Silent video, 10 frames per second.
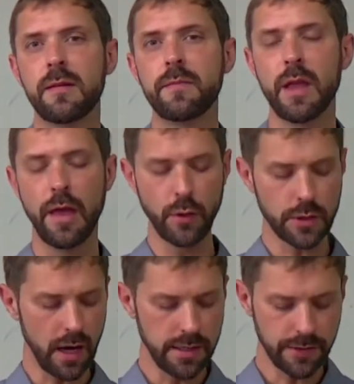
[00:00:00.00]
And those
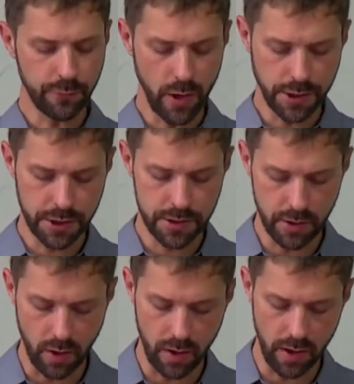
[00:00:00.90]
kinds of questions
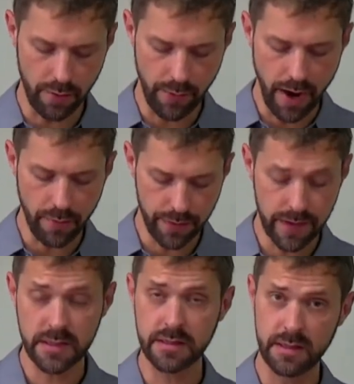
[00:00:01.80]
are around
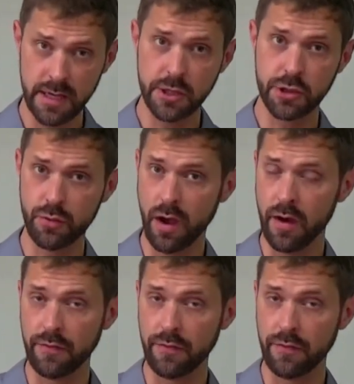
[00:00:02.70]
this issue of,